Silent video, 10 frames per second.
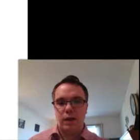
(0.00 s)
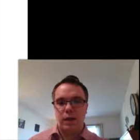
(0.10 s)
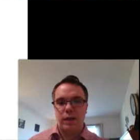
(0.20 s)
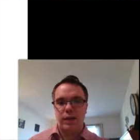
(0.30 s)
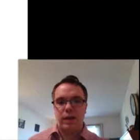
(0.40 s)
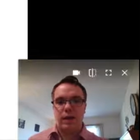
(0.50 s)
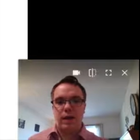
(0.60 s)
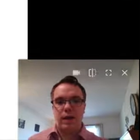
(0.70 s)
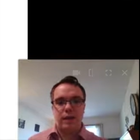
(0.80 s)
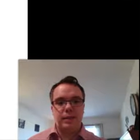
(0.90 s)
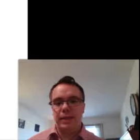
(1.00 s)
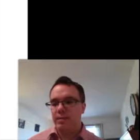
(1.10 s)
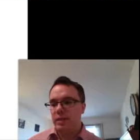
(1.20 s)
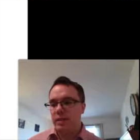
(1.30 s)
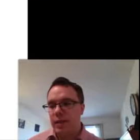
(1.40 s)
the
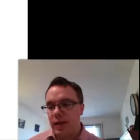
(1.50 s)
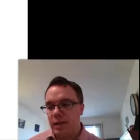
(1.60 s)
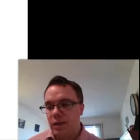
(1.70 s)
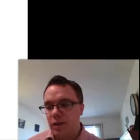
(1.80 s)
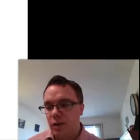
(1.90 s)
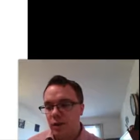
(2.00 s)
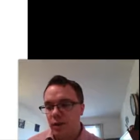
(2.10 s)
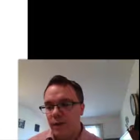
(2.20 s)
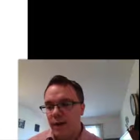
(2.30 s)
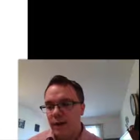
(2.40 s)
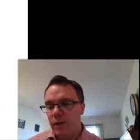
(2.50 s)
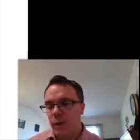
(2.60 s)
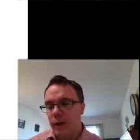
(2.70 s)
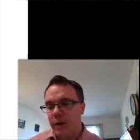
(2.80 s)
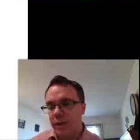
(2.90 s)
example said you invest
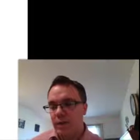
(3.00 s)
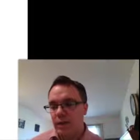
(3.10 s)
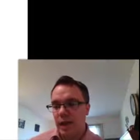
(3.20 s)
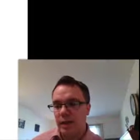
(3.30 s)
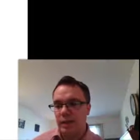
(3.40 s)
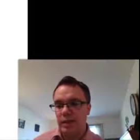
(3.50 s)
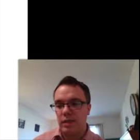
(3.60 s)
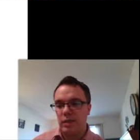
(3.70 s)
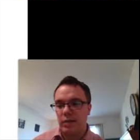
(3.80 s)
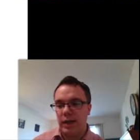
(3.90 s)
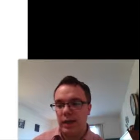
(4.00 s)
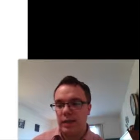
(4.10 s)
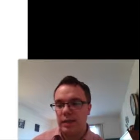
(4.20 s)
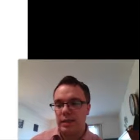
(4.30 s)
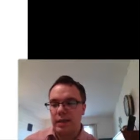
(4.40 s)
$1,000 into a
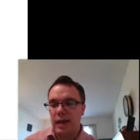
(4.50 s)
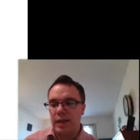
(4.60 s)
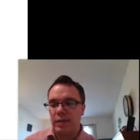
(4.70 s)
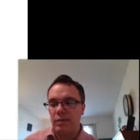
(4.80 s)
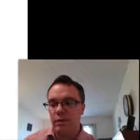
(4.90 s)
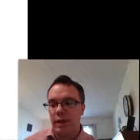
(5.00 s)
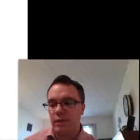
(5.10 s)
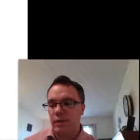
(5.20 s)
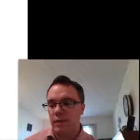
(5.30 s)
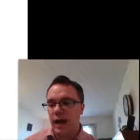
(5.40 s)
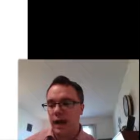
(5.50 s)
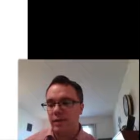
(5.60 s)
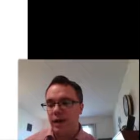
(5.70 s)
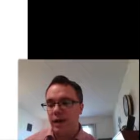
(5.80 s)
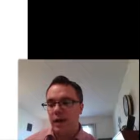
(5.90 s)
stock in
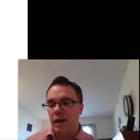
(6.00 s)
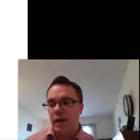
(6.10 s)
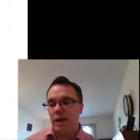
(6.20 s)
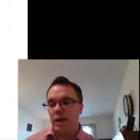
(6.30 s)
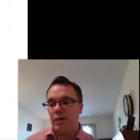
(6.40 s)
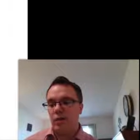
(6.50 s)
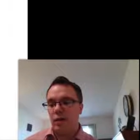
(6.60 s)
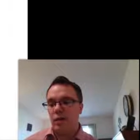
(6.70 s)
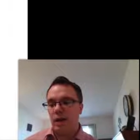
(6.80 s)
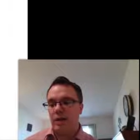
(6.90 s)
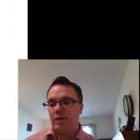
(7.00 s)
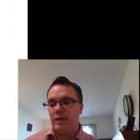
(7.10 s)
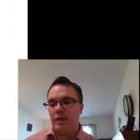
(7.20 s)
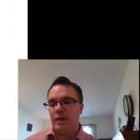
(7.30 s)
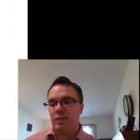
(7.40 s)
2005 and it grew at a rate of
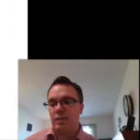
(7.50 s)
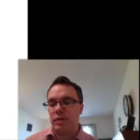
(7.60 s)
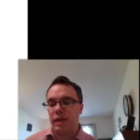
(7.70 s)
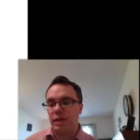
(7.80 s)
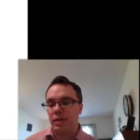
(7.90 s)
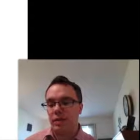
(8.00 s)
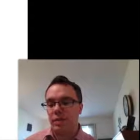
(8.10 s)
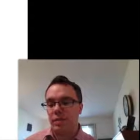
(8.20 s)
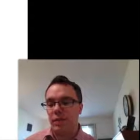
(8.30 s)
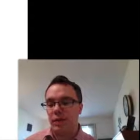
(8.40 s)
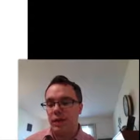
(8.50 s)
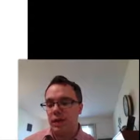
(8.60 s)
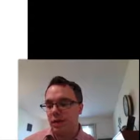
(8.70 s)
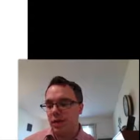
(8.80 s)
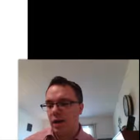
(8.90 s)
6% per
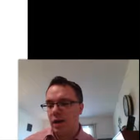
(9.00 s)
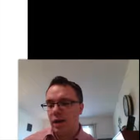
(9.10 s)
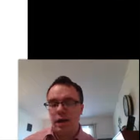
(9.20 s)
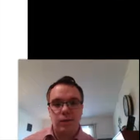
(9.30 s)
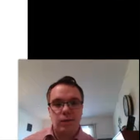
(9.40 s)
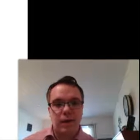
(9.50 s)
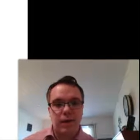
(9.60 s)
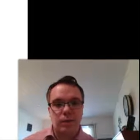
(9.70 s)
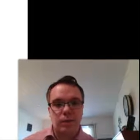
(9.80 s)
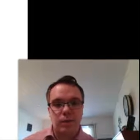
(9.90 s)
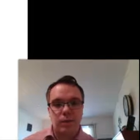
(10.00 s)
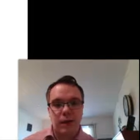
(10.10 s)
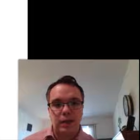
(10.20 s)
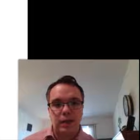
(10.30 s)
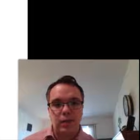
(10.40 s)
year, and we have to
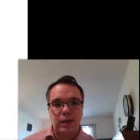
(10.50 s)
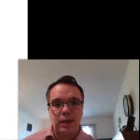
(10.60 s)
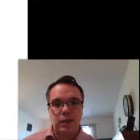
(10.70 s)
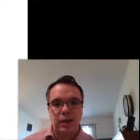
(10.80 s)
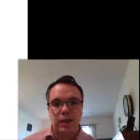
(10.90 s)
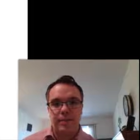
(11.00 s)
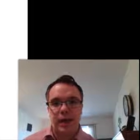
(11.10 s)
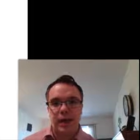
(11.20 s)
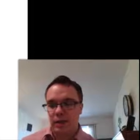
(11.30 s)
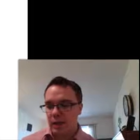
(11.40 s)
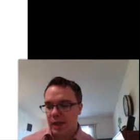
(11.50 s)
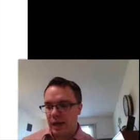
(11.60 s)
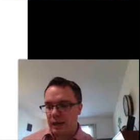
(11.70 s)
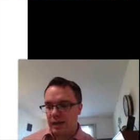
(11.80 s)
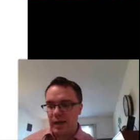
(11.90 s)
write an equation that models
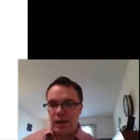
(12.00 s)
that.